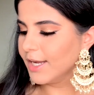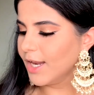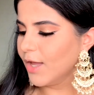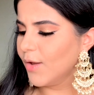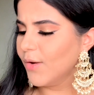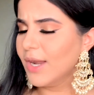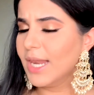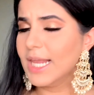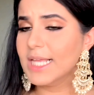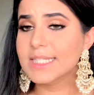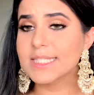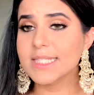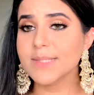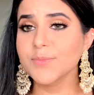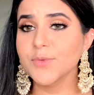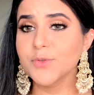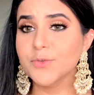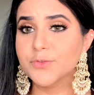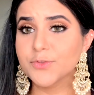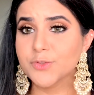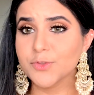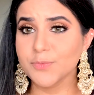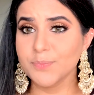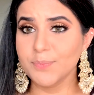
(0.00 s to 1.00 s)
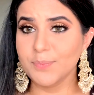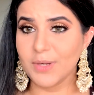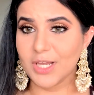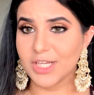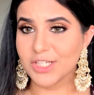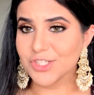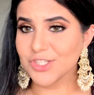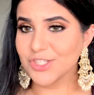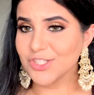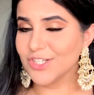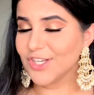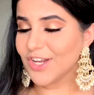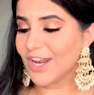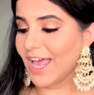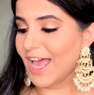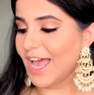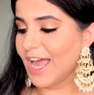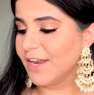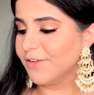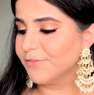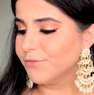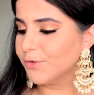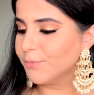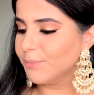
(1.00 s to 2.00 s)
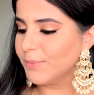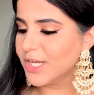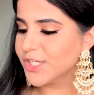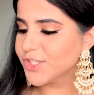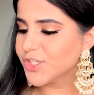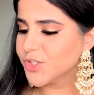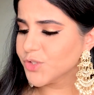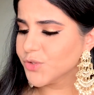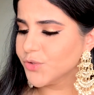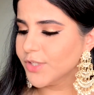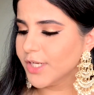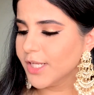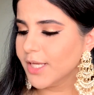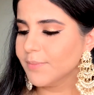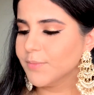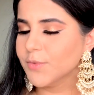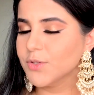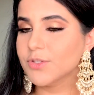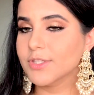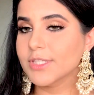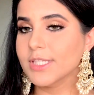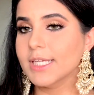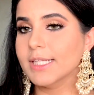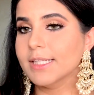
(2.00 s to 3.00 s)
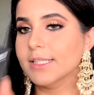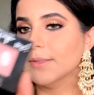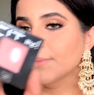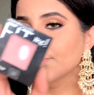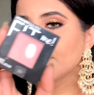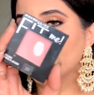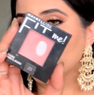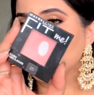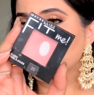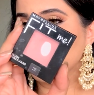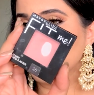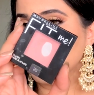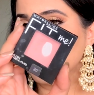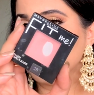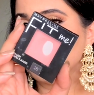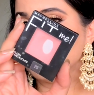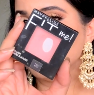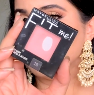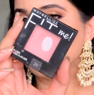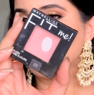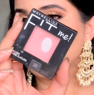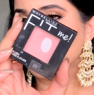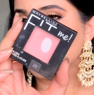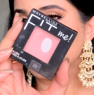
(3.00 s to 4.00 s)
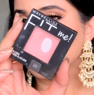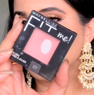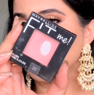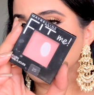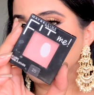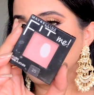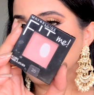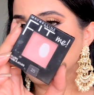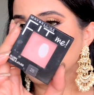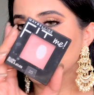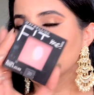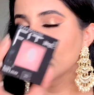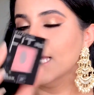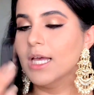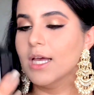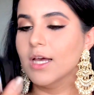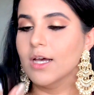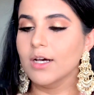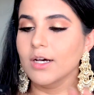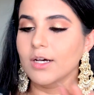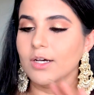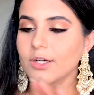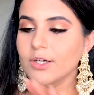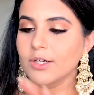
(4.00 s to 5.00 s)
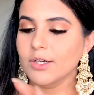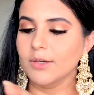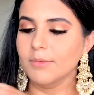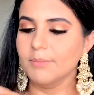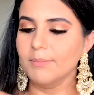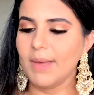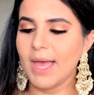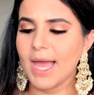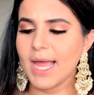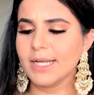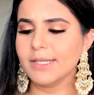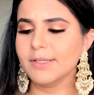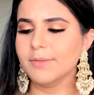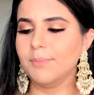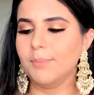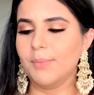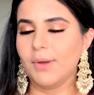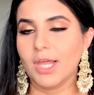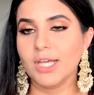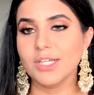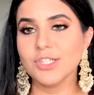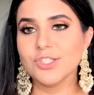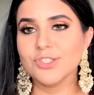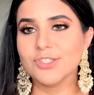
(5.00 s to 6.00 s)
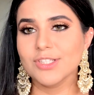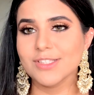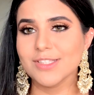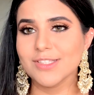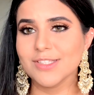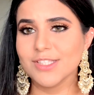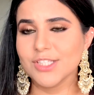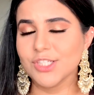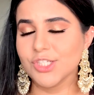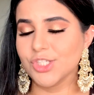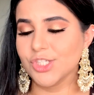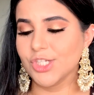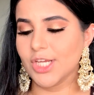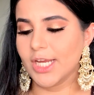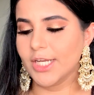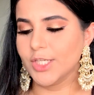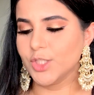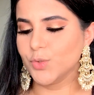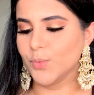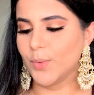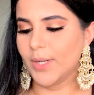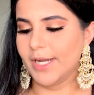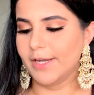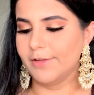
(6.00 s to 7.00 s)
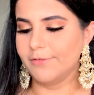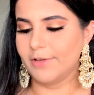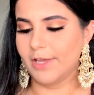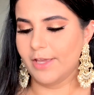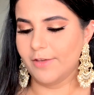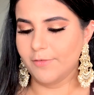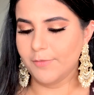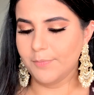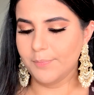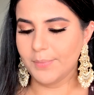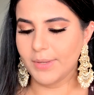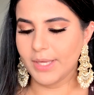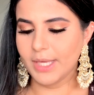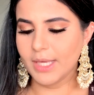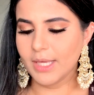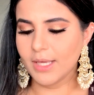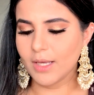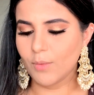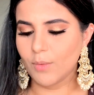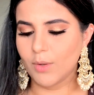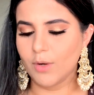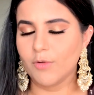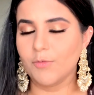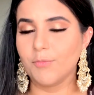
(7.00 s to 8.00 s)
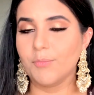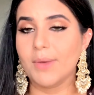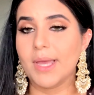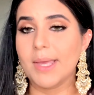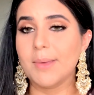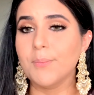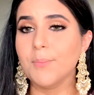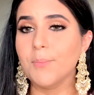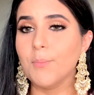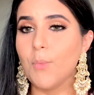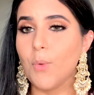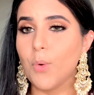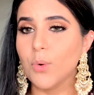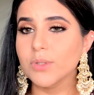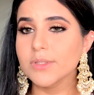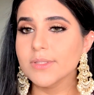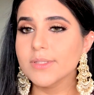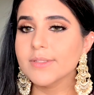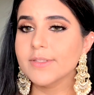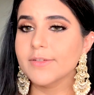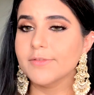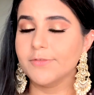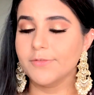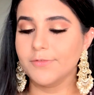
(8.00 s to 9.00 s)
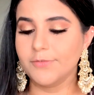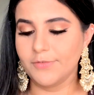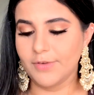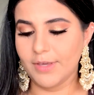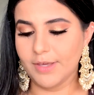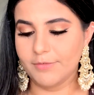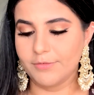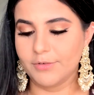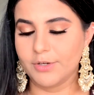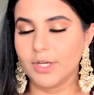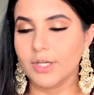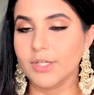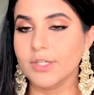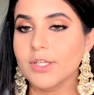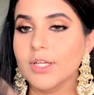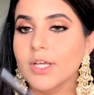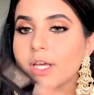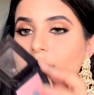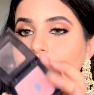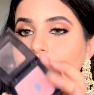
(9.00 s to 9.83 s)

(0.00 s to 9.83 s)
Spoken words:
now let's move to blusher, and for blusher today I'm using the Maybelline Fit Me matte blush. This is the shade 25 Pink, one of my most favorite